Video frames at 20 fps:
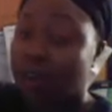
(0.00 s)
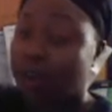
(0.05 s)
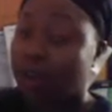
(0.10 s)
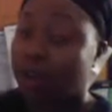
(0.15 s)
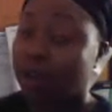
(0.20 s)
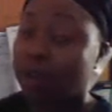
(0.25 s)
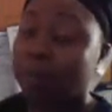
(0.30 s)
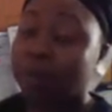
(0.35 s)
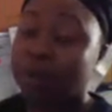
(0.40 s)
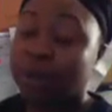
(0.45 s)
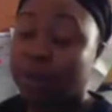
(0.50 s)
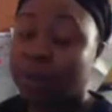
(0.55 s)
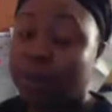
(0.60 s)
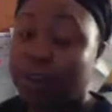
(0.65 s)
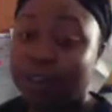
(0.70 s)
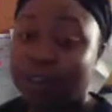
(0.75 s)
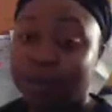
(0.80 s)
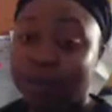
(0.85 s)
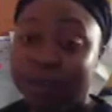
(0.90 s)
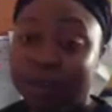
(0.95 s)
It will
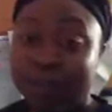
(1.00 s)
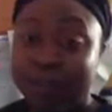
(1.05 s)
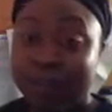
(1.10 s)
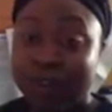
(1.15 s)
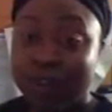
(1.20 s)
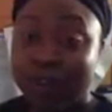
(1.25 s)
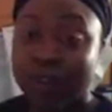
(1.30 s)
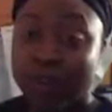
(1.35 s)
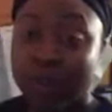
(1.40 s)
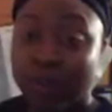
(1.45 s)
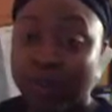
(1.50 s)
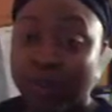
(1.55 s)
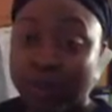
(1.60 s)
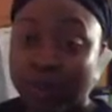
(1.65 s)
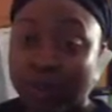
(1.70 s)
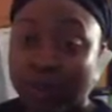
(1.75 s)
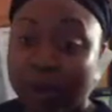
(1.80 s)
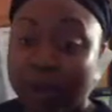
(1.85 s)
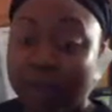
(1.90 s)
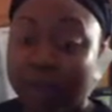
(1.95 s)
either be given to
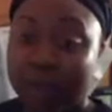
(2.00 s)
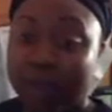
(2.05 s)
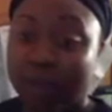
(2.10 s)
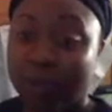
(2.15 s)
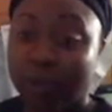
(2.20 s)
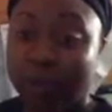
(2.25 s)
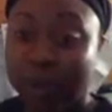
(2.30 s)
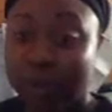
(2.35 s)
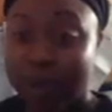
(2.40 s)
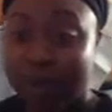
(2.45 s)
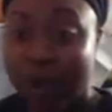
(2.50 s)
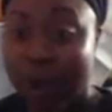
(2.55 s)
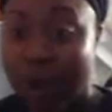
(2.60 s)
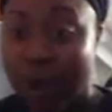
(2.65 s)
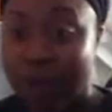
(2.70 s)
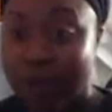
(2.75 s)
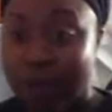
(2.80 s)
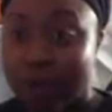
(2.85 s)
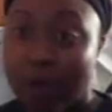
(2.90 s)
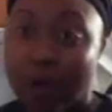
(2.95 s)
you in a word
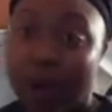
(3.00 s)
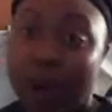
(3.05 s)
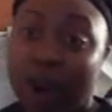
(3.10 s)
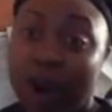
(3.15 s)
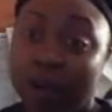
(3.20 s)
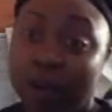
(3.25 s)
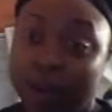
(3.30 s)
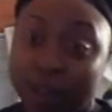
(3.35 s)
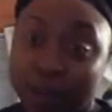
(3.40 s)
problem or I will